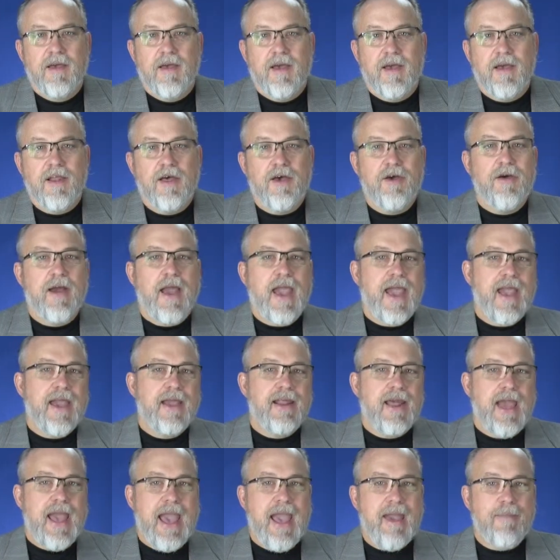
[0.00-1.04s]
Hello
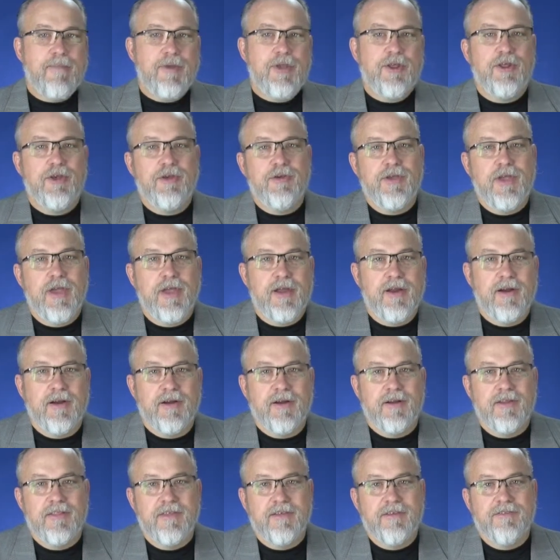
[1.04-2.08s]
and Happy New
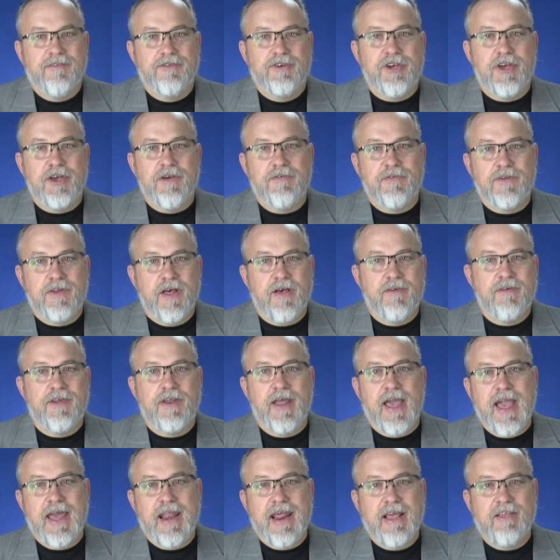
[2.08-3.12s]
Year. This is Jeff
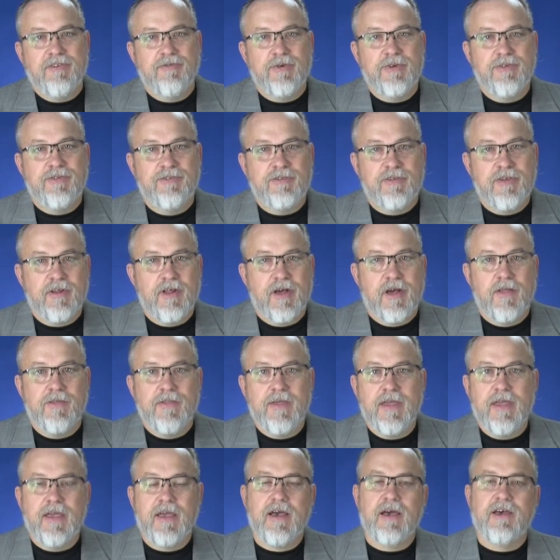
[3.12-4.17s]
Lovett, and as we sit on
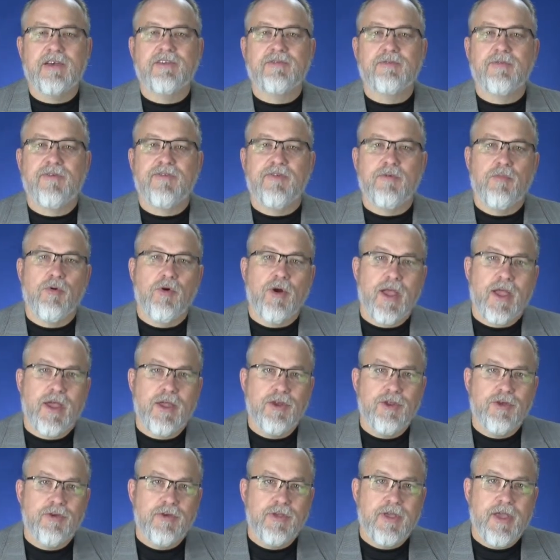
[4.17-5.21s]
the cusp of a
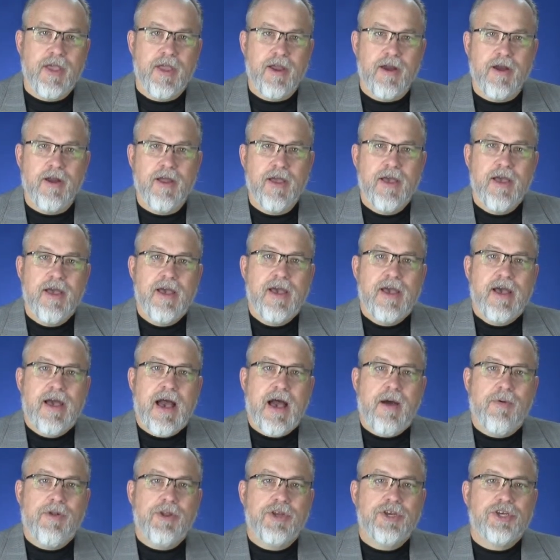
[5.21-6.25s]
brand new year,
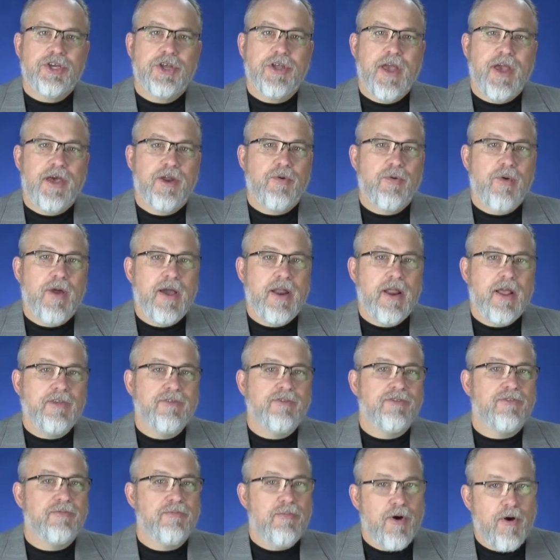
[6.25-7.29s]
I want to show you how to write a
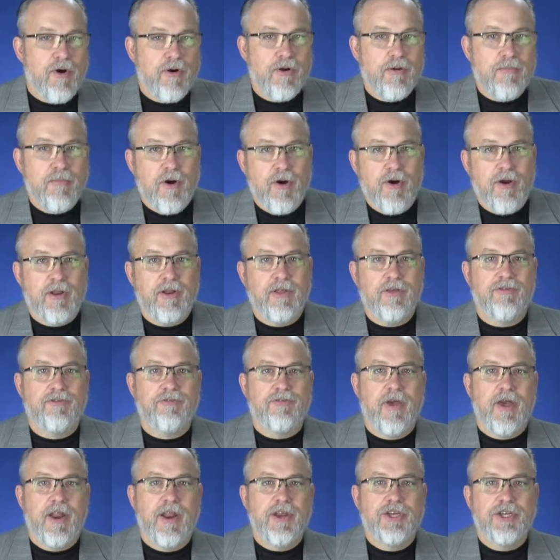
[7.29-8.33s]
smarter marketing
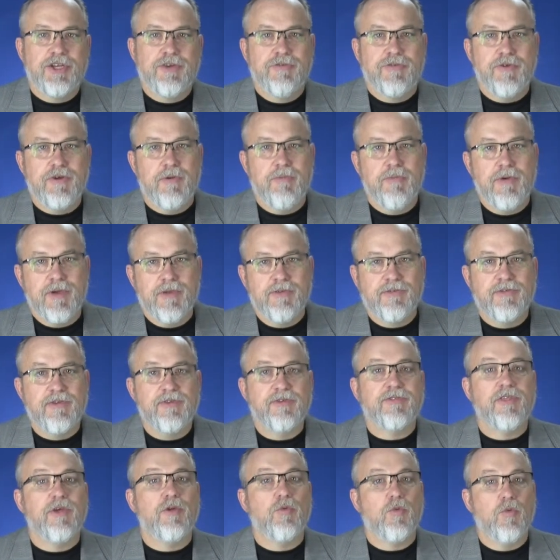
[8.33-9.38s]
strategy for your
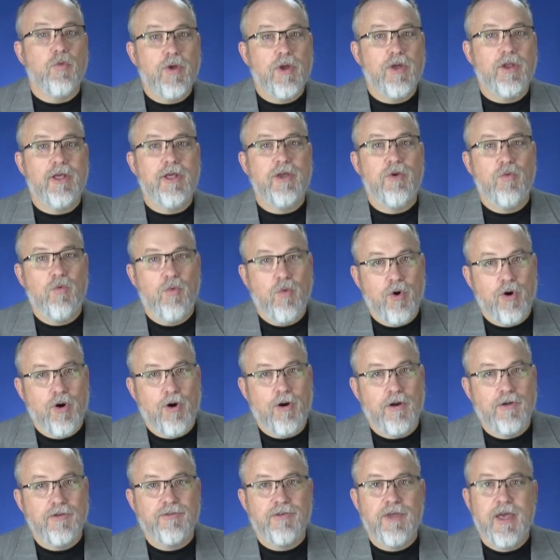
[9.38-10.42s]
business that really
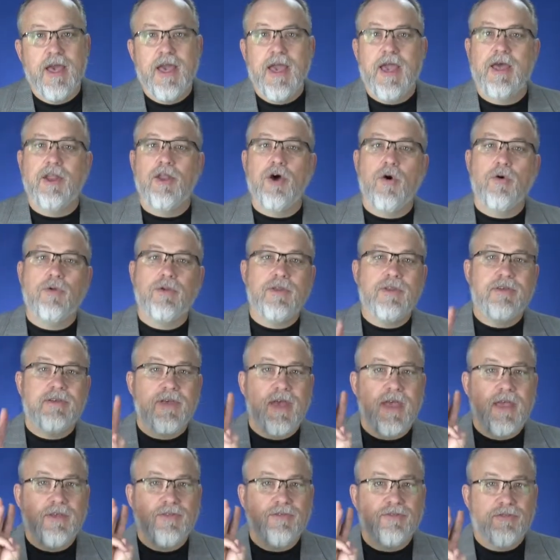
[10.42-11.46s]
works and only
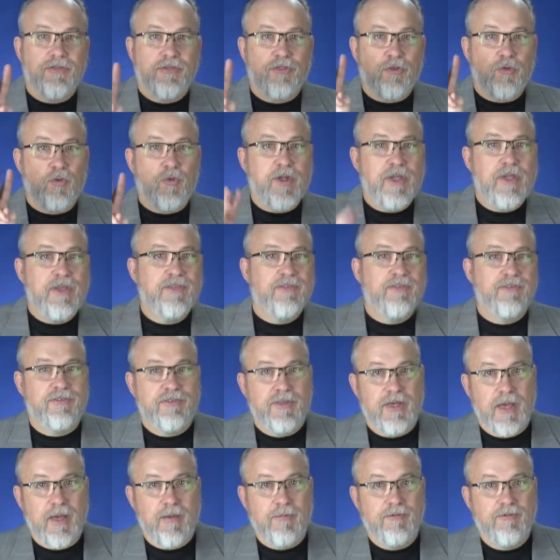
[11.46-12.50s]
takes 3
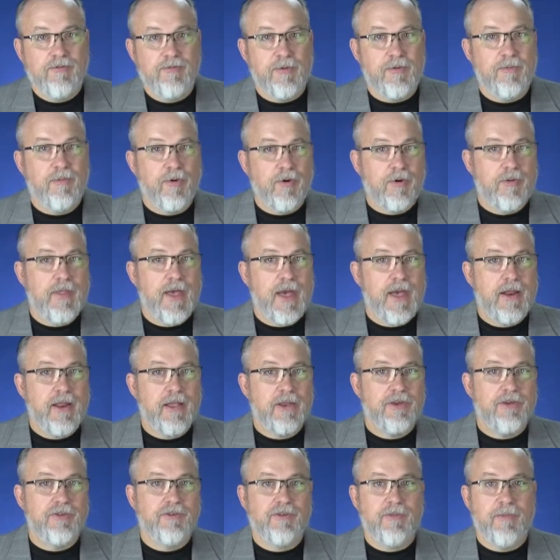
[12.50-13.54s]
steps. But more on that
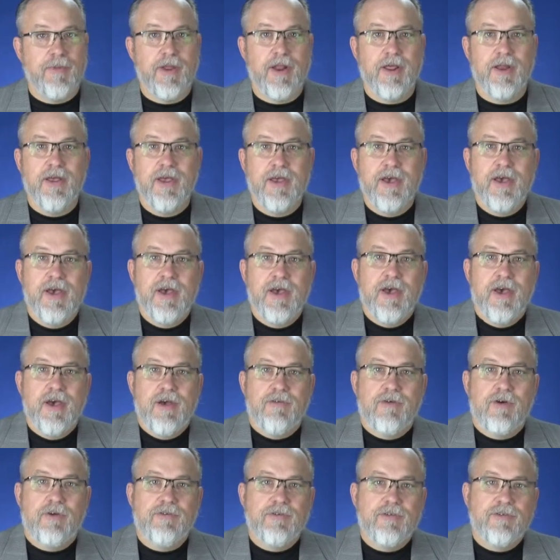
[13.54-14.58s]
in just a minute.
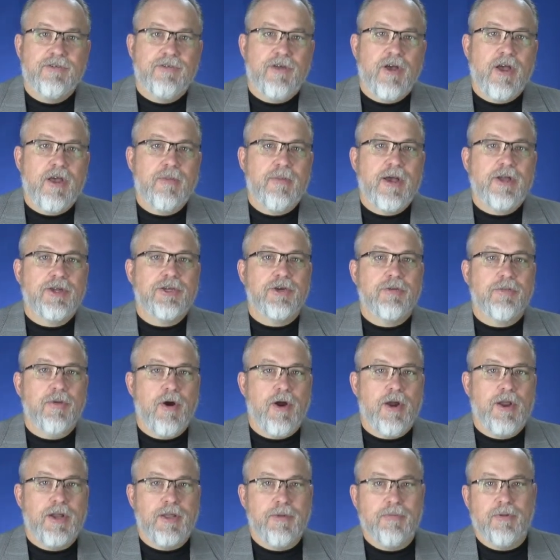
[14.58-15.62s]
First, let's talk about your
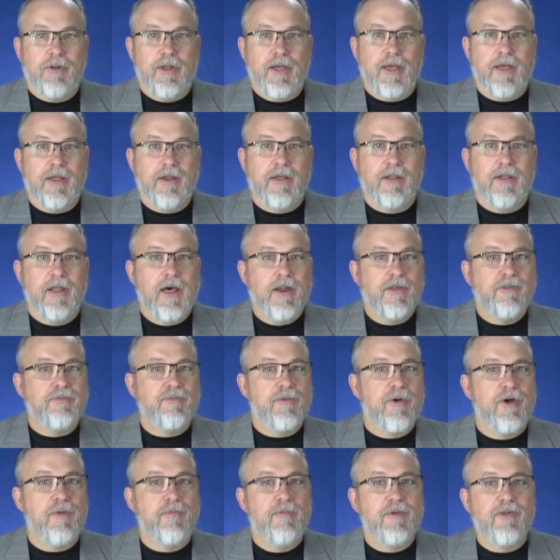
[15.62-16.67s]
marketing plan. A lot of
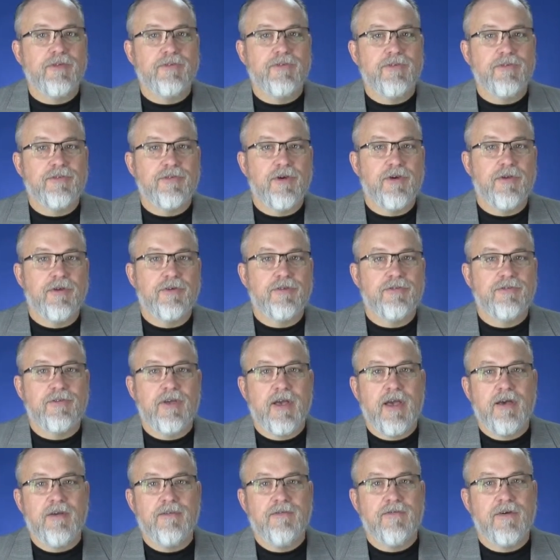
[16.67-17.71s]
small business owners
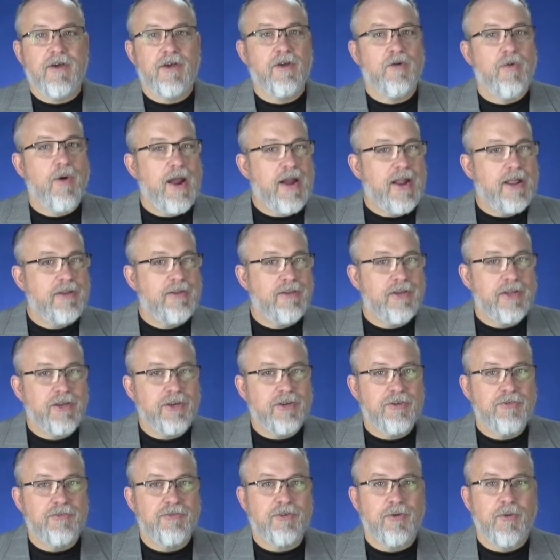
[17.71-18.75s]
have great
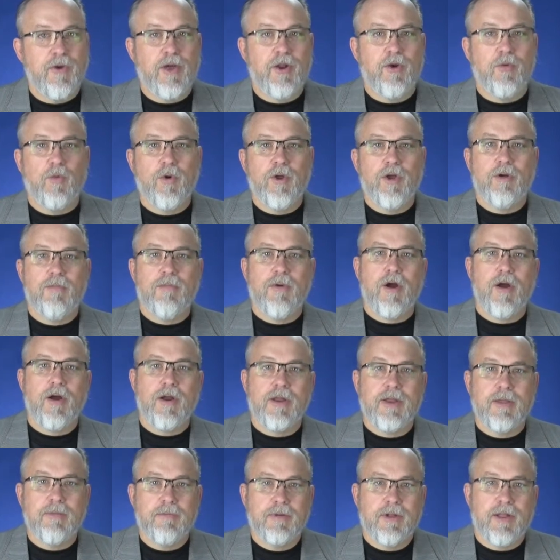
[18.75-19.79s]
intentions to write a real
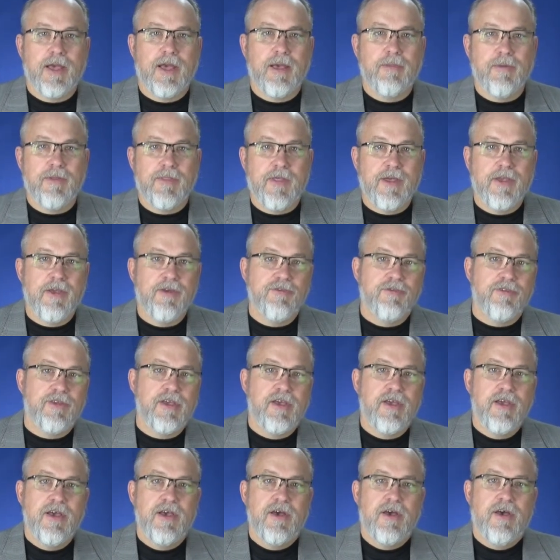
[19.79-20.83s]
marketing plan, but they
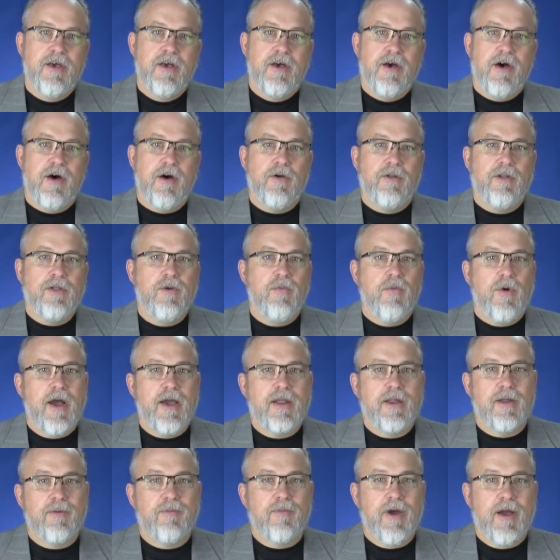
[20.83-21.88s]
usually only
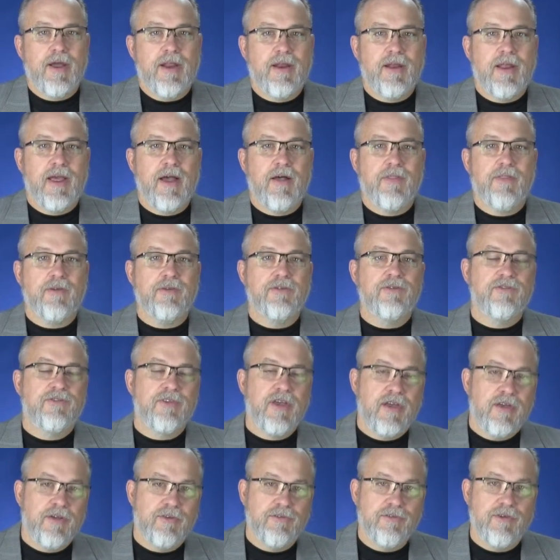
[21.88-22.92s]
wind up writing down their
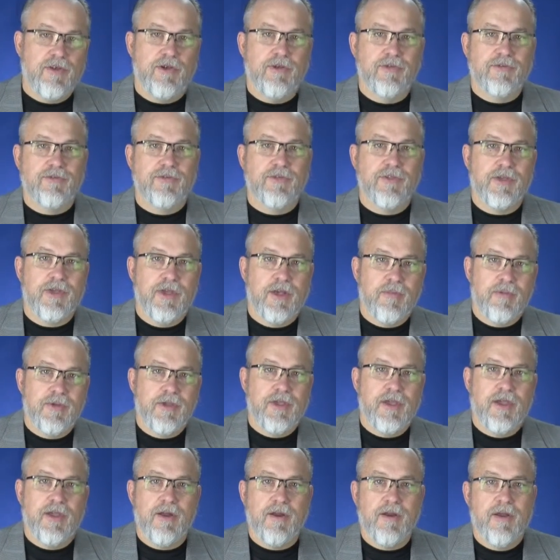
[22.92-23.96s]
sales goals for the coming
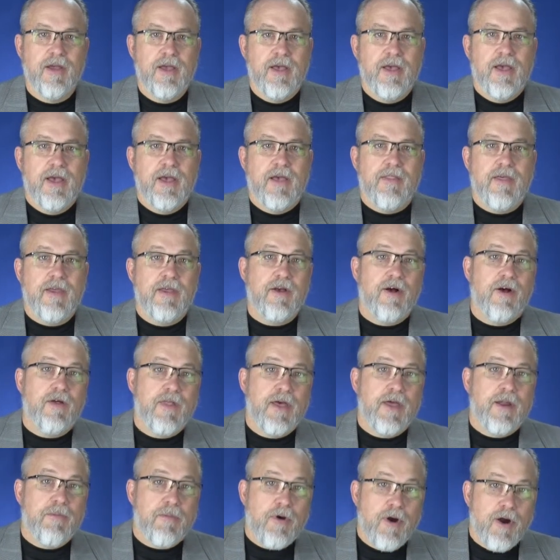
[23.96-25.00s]
year. And they call
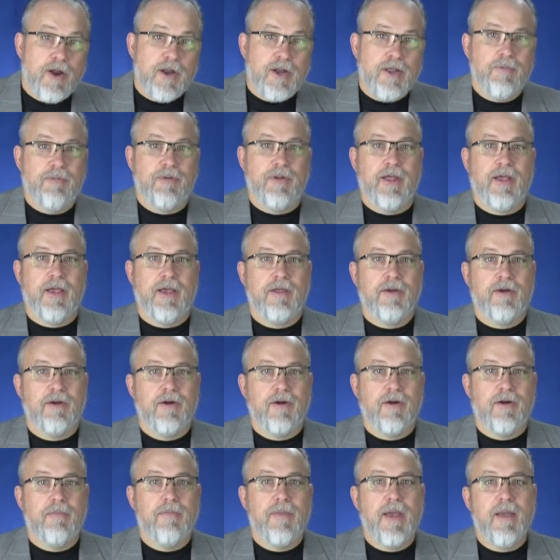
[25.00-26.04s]
that a marketing plan.
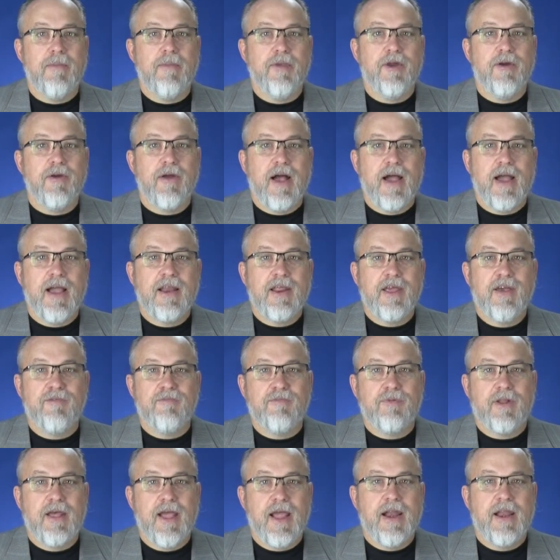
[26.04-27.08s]
Or maybe your idea
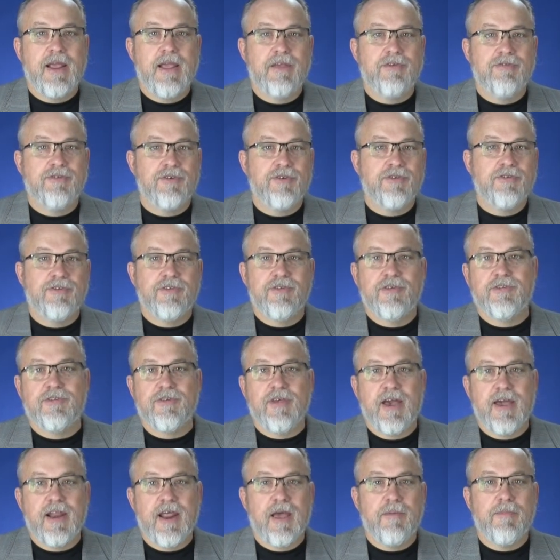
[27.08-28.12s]
of planning is just to
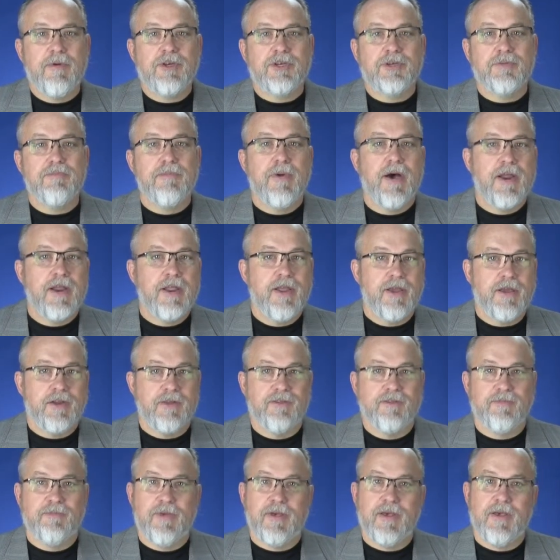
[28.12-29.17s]
decide how much money you're going
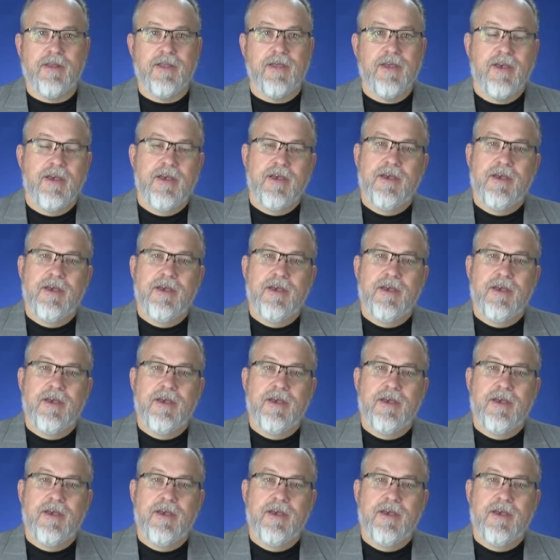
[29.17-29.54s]
to spend.